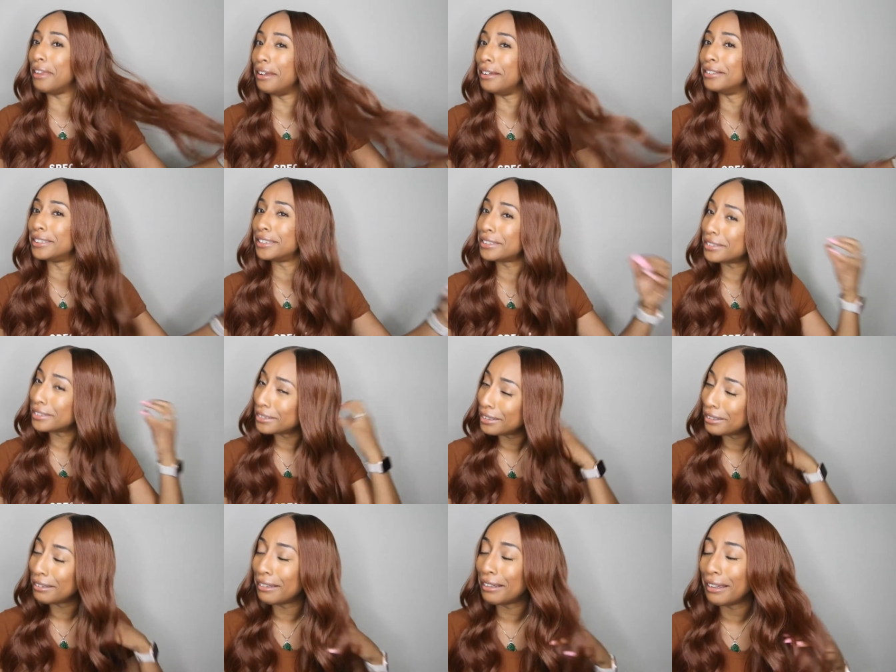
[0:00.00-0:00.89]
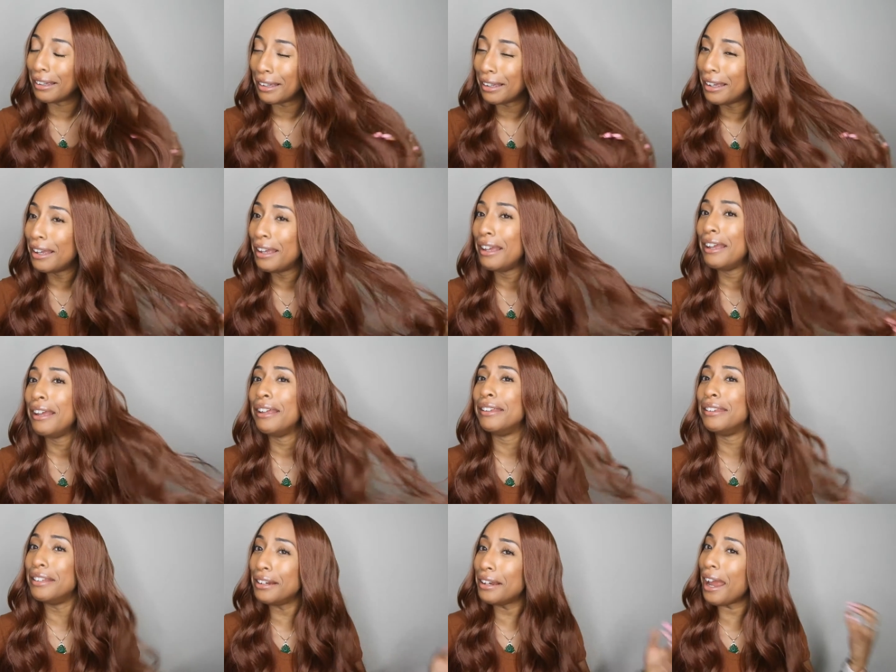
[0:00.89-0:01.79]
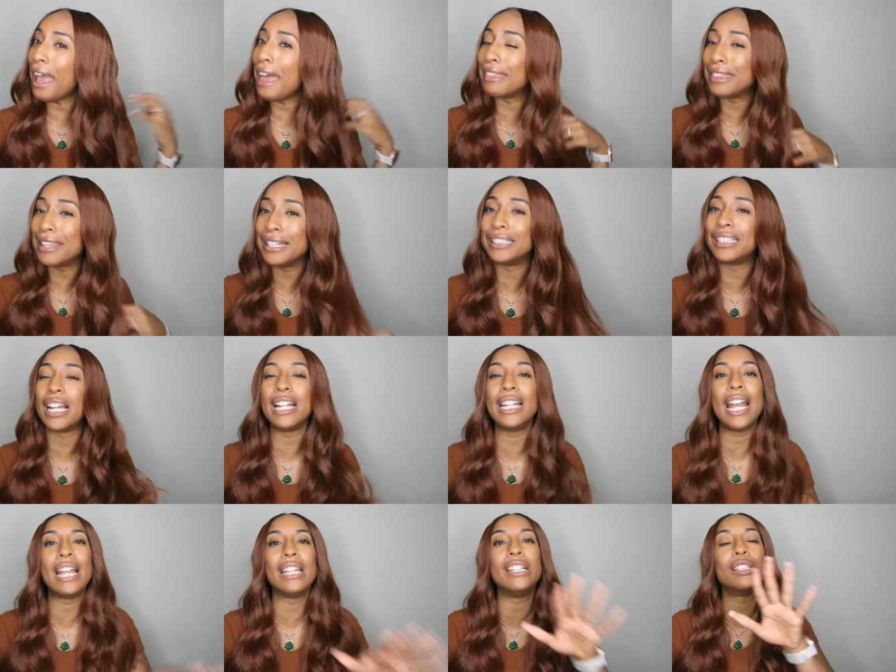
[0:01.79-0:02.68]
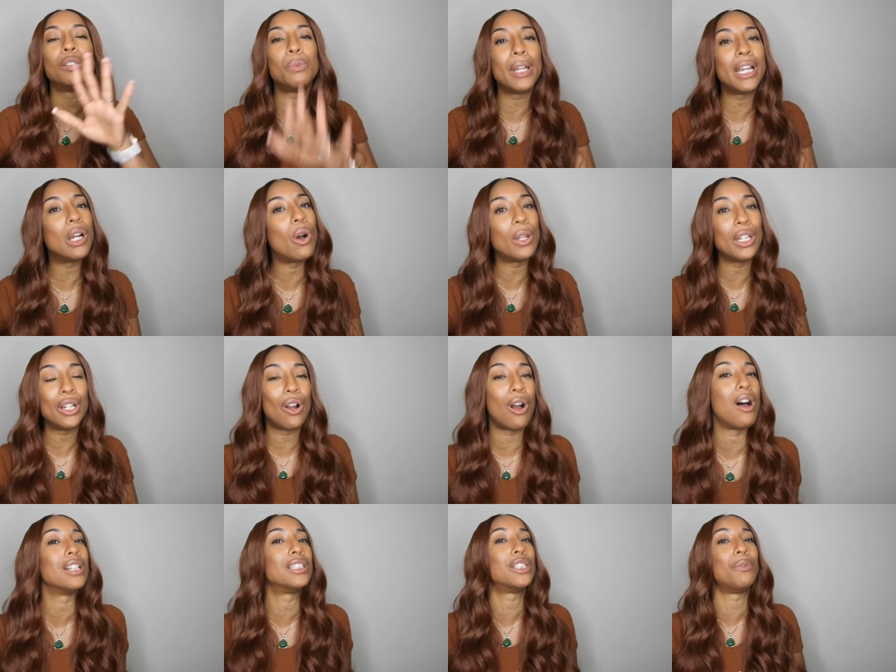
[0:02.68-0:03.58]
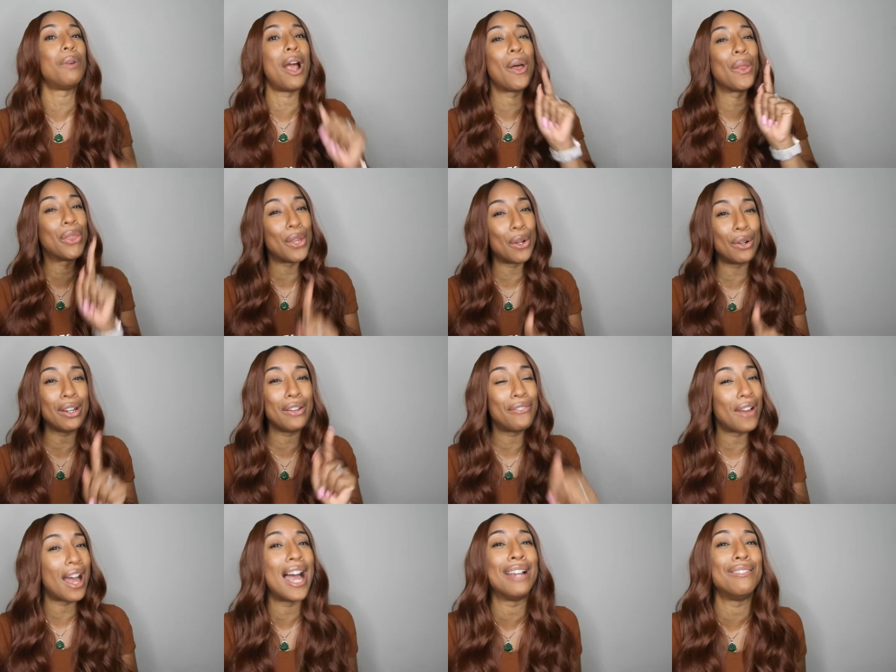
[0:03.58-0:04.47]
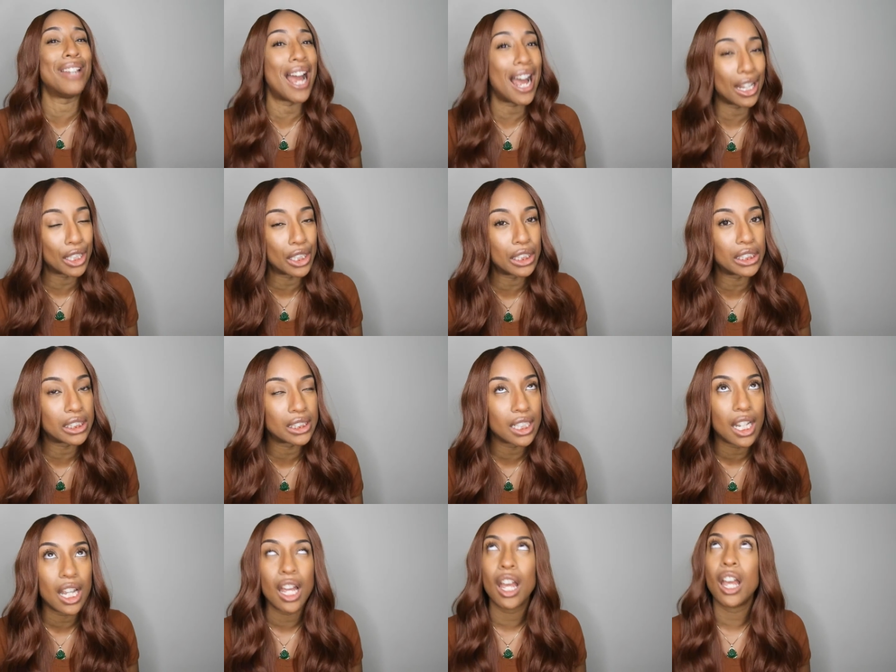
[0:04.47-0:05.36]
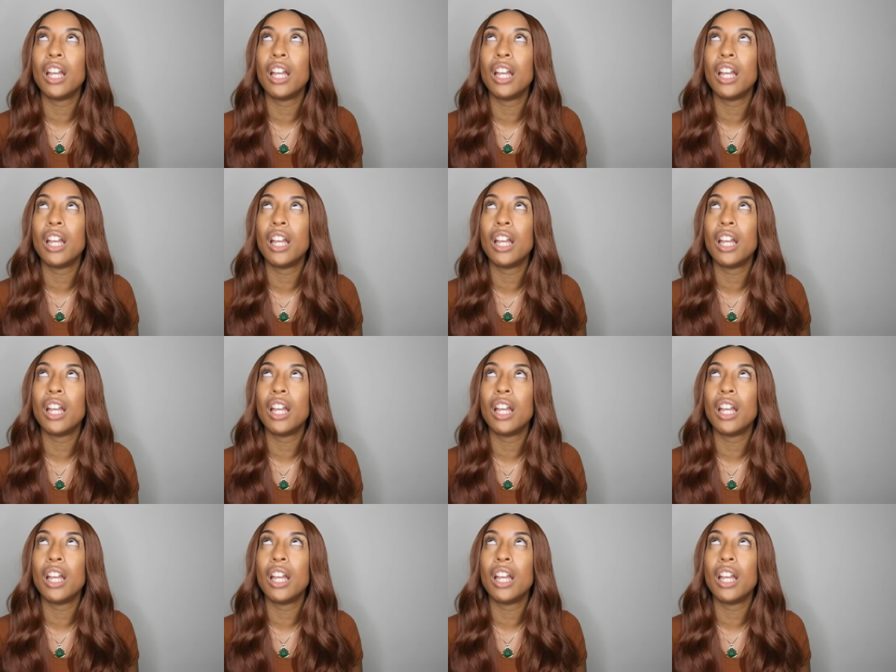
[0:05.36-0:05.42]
this. Look at this, honey. And this wig only costs around $35.